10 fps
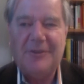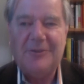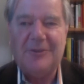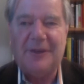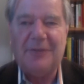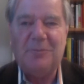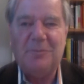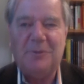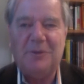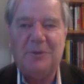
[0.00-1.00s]
so that
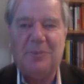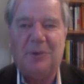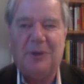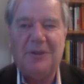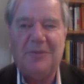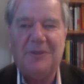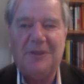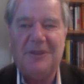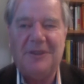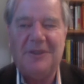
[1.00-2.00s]
the point of
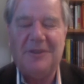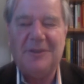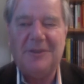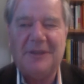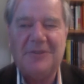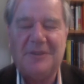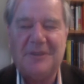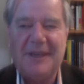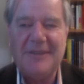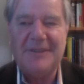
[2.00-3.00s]
the
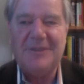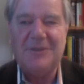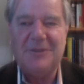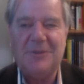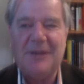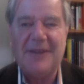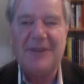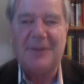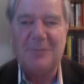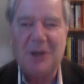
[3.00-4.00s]
exercise is to
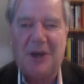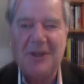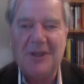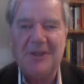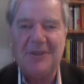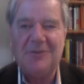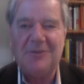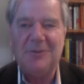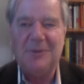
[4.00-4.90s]
get them talking and to